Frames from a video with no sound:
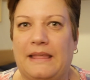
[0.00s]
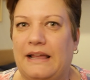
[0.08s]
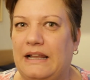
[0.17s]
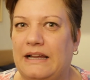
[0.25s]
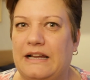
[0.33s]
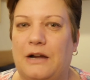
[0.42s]

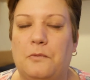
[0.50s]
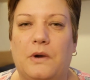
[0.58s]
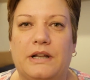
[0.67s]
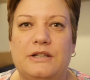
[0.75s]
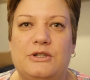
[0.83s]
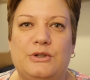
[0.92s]
like I
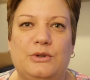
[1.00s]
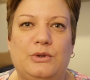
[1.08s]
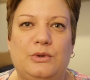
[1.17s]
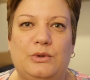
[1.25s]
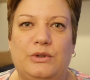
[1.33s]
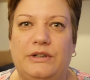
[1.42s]
wanted
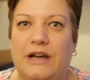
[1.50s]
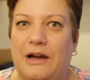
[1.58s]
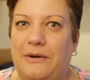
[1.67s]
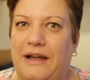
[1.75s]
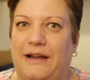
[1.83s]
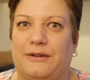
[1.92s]
to
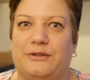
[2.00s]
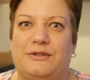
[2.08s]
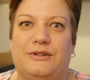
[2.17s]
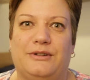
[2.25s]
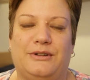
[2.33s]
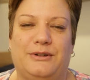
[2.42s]
go
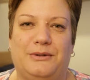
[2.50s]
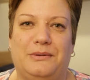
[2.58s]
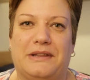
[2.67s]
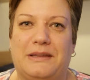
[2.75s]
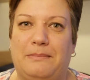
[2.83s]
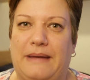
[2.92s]
out
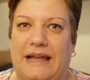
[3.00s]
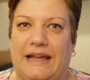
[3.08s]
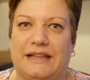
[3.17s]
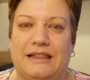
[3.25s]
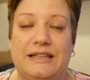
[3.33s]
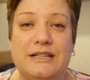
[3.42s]
with a
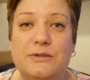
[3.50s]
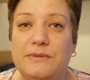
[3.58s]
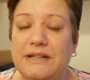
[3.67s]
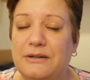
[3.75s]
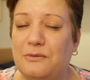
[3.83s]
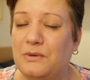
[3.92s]
bang. This
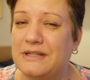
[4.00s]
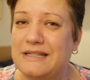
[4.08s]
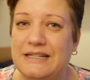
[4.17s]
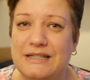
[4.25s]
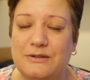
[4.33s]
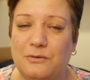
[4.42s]
was
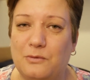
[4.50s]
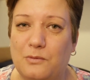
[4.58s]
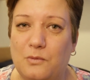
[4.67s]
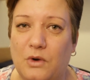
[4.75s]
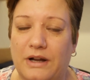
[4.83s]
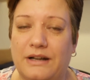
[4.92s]
just
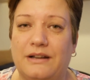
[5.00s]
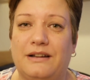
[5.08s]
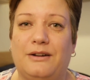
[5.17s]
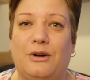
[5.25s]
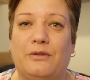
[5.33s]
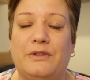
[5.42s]
one
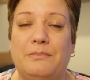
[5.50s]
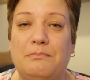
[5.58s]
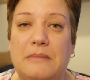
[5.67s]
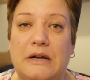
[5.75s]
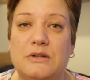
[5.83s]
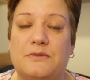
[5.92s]
of the
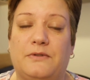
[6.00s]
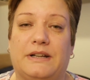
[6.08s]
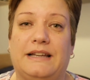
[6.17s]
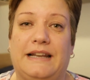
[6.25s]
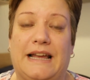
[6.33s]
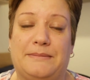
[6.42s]
most
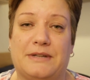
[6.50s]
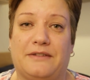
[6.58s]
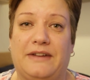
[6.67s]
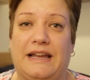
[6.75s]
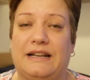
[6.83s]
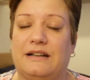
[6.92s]
fun collabs
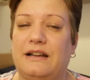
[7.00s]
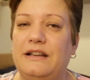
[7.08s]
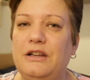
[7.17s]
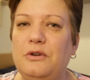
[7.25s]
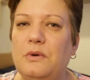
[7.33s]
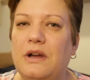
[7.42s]
I've had, and I
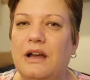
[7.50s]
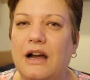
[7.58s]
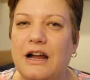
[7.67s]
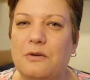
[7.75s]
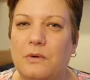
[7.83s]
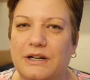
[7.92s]
knew
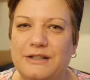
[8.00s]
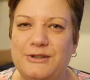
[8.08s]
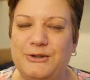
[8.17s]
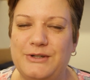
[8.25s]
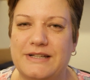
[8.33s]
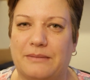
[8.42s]
I wanted
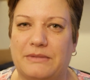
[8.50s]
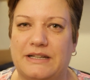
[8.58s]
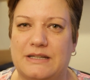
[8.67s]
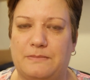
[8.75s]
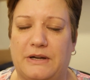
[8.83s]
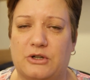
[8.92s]
to do
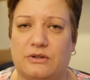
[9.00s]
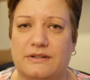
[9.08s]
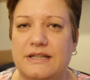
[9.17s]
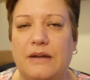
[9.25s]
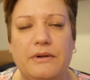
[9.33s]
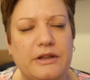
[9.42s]
something special.
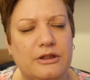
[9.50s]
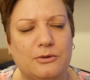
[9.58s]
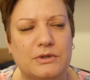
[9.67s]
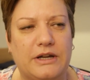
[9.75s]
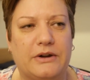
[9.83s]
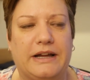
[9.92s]
So I
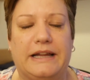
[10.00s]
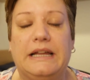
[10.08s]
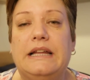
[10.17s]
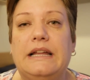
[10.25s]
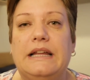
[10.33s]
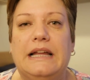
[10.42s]
thought, okay,
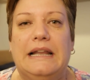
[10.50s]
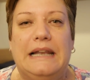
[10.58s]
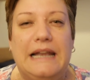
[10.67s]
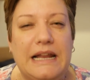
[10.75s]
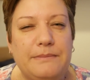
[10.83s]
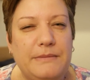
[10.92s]

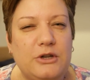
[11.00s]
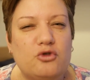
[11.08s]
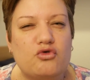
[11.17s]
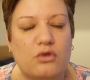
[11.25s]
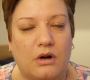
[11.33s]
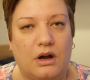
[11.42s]
let me
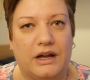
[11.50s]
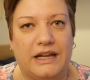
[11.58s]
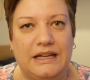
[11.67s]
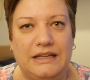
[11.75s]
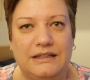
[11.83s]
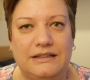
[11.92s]

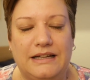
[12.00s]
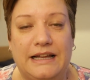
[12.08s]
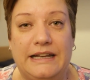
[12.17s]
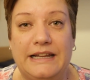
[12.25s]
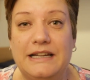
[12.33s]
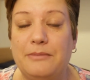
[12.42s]
try
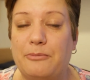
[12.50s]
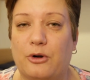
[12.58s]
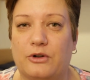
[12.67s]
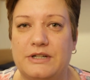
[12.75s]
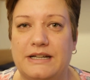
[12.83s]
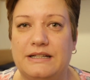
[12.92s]
and link a
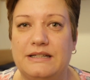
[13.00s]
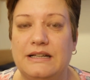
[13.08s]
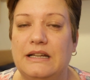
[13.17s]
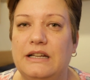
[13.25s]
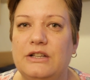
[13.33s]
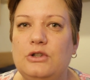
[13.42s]
project
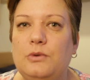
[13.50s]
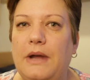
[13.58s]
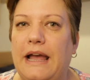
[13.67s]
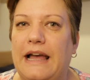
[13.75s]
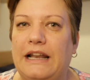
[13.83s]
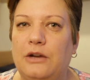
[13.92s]
to
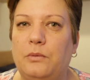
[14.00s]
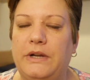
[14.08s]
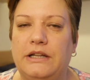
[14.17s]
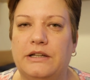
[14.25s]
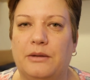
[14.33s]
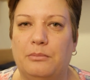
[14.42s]
a
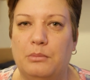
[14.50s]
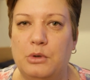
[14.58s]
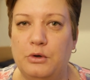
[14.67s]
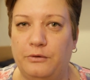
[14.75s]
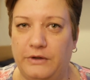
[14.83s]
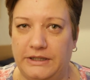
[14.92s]
Halloween
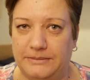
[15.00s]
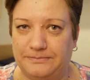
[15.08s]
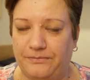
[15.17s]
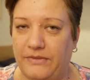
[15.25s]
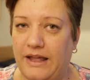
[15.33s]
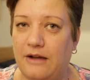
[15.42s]
movie.
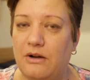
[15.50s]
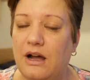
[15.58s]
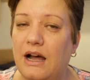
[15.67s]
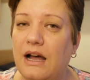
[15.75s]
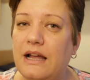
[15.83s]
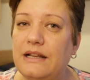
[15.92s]
Now,
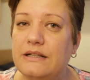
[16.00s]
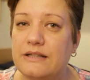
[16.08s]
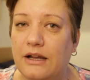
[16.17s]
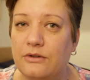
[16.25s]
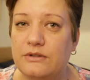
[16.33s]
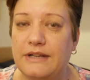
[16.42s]
I
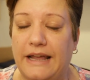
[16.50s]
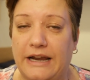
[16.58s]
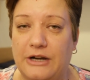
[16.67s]
don't